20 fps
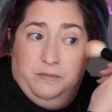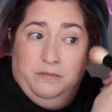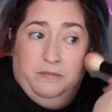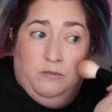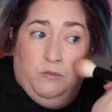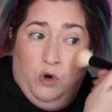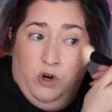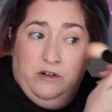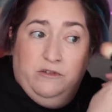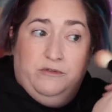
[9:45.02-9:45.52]

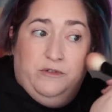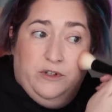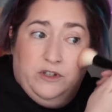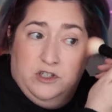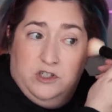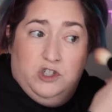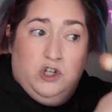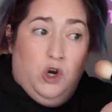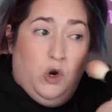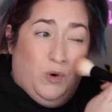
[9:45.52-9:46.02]
one for the
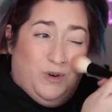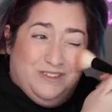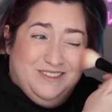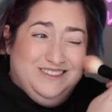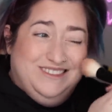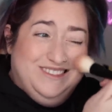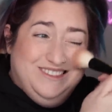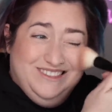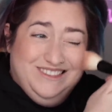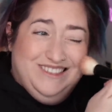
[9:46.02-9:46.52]
tone,
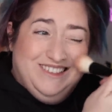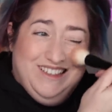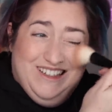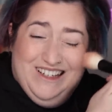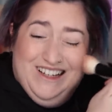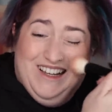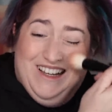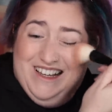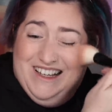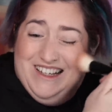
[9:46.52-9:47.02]

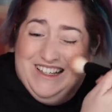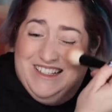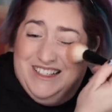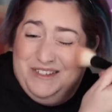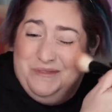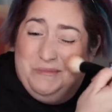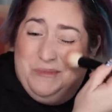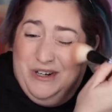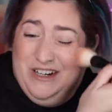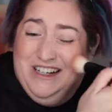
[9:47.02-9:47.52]
because
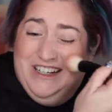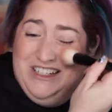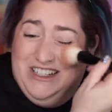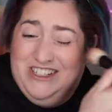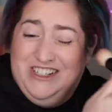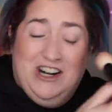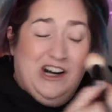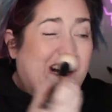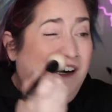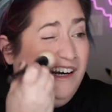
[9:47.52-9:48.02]
I'm pretty
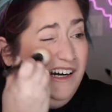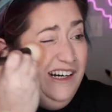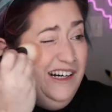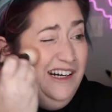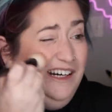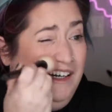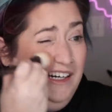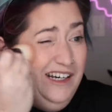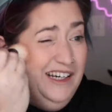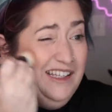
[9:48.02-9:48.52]
sure
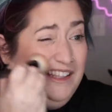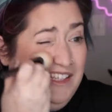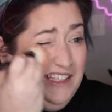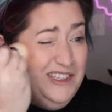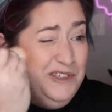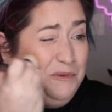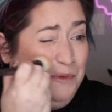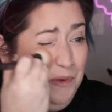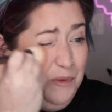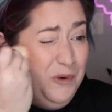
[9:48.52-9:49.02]

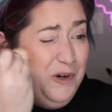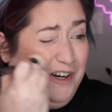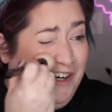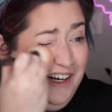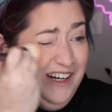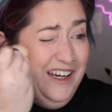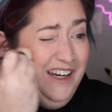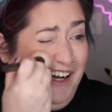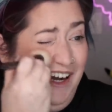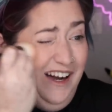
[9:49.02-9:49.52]
this will
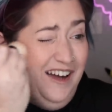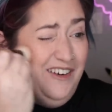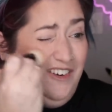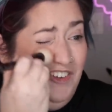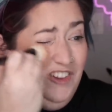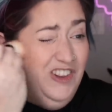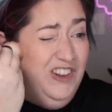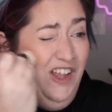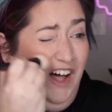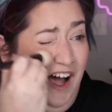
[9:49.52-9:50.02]
work on a
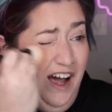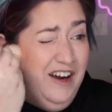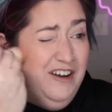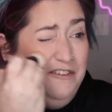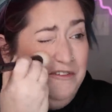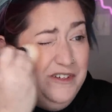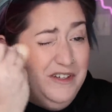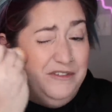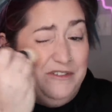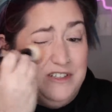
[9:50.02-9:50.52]
lot
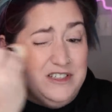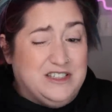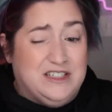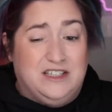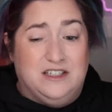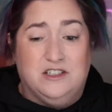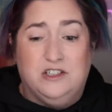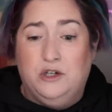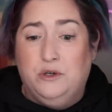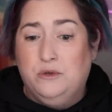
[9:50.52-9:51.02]
of different
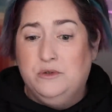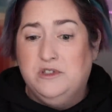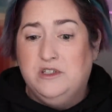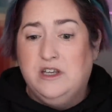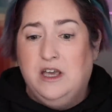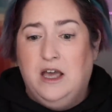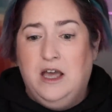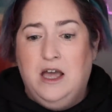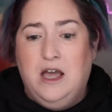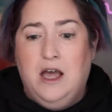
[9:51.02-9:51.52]
skin tones.
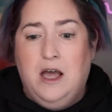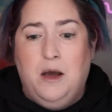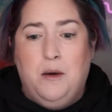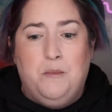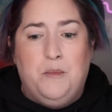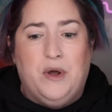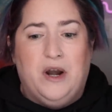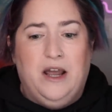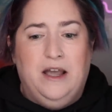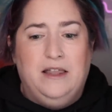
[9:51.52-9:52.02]

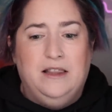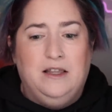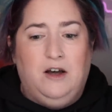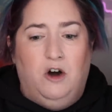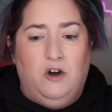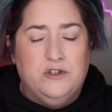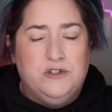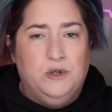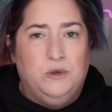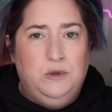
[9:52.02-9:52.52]
But I
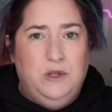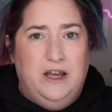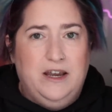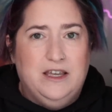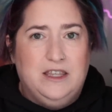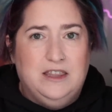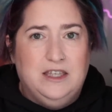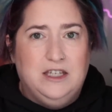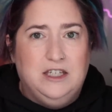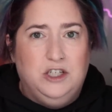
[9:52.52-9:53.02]
also
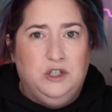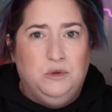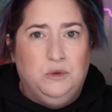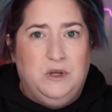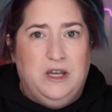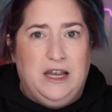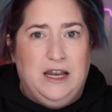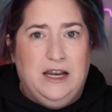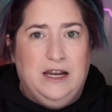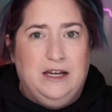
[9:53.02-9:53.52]
like that you
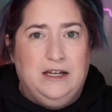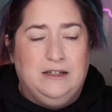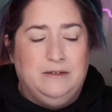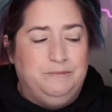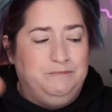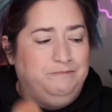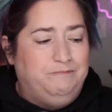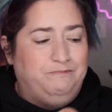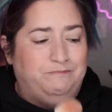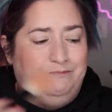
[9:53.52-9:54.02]

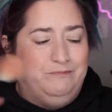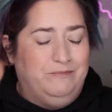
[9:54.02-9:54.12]
can